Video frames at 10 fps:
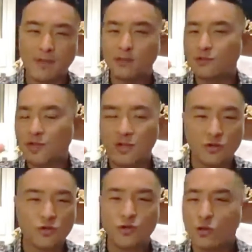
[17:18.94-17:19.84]
open up
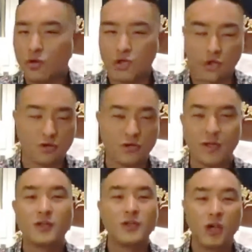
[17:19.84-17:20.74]
DC, New
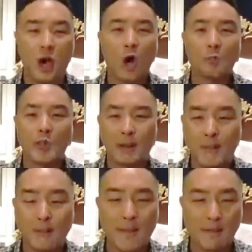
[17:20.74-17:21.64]
York, Jersey,
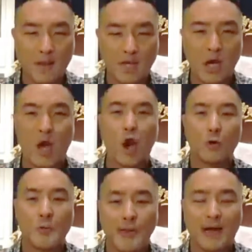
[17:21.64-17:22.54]
open up
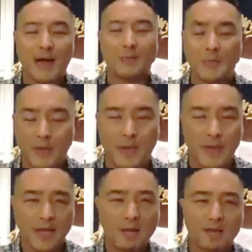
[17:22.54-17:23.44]
America, open
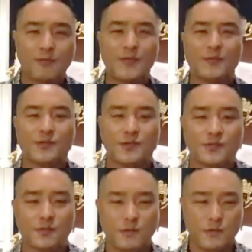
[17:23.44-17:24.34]
up in the name
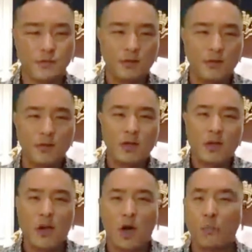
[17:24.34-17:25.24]
of Jesus.
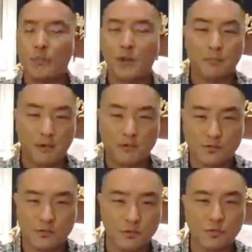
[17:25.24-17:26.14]

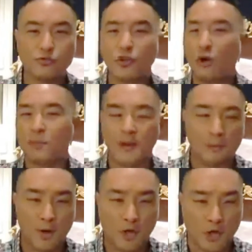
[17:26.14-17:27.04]
Open up our
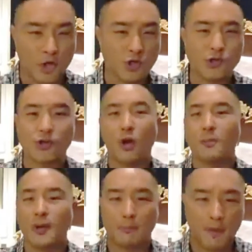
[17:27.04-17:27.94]
schools, open up our
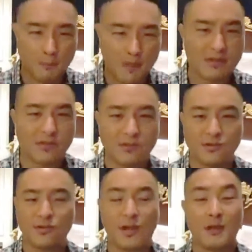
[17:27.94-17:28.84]
churches, open up
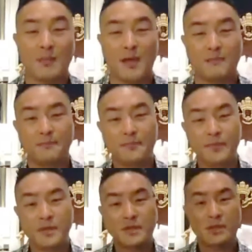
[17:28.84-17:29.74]
our businesses.
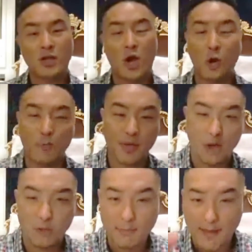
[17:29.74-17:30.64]
Amen.
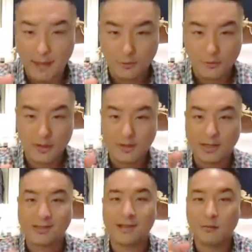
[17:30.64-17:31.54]
Open your
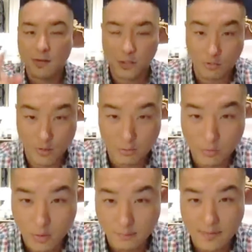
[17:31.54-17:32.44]
mouth and declare
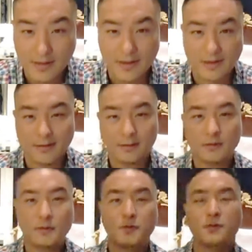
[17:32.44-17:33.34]
and decree the word of
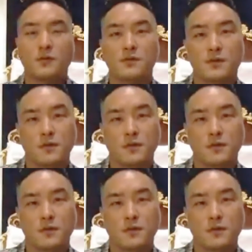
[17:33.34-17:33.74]
God.